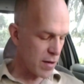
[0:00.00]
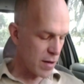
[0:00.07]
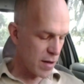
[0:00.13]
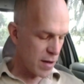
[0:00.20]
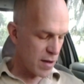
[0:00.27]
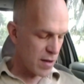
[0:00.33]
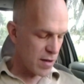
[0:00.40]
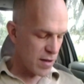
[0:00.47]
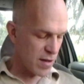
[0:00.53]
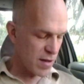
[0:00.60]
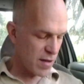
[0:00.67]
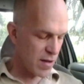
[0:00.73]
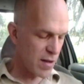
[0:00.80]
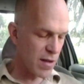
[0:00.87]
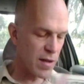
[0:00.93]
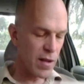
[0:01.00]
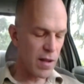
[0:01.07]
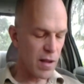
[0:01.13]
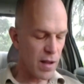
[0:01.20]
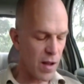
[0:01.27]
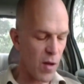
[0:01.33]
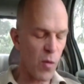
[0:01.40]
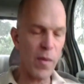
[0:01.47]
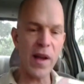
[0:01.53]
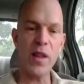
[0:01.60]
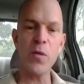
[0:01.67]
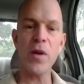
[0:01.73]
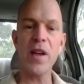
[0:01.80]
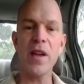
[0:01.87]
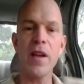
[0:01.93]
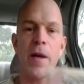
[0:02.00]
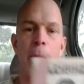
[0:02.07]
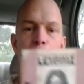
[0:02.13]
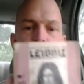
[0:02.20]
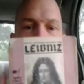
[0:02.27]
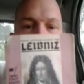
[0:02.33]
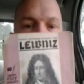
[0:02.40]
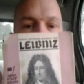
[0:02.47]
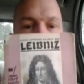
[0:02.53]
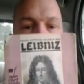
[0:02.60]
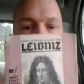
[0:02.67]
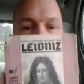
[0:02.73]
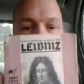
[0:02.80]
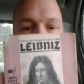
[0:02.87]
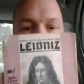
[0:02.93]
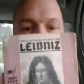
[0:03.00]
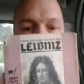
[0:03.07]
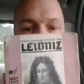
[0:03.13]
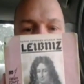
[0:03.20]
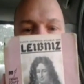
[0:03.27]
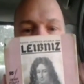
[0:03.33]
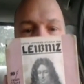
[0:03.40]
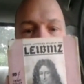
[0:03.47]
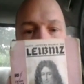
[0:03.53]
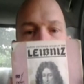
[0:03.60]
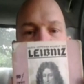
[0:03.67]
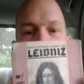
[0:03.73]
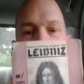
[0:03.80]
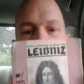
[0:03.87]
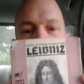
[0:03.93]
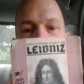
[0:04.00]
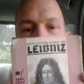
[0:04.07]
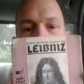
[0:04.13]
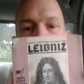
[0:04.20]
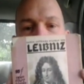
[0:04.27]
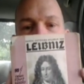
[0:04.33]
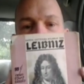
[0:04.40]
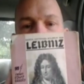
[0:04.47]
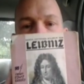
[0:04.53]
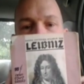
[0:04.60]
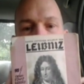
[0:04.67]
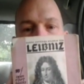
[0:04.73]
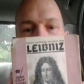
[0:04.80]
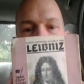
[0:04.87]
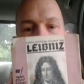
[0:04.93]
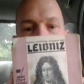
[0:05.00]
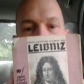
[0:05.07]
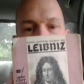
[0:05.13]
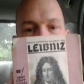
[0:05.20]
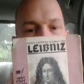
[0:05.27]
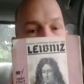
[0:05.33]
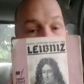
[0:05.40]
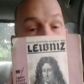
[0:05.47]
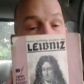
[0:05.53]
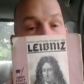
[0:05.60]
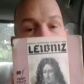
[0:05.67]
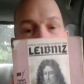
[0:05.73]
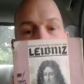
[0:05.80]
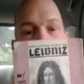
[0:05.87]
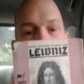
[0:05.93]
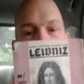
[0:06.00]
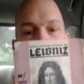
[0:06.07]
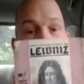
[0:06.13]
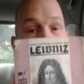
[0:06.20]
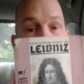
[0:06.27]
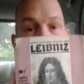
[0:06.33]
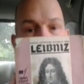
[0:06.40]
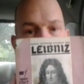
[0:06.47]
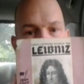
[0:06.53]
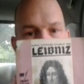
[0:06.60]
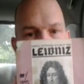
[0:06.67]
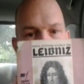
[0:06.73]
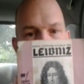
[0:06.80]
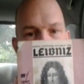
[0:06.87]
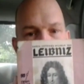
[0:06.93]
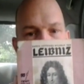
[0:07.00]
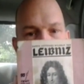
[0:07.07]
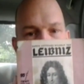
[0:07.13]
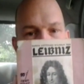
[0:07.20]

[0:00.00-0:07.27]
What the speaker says: Okay. Oh, by the way, he's the guy responsible for the American Revolution, not Locke,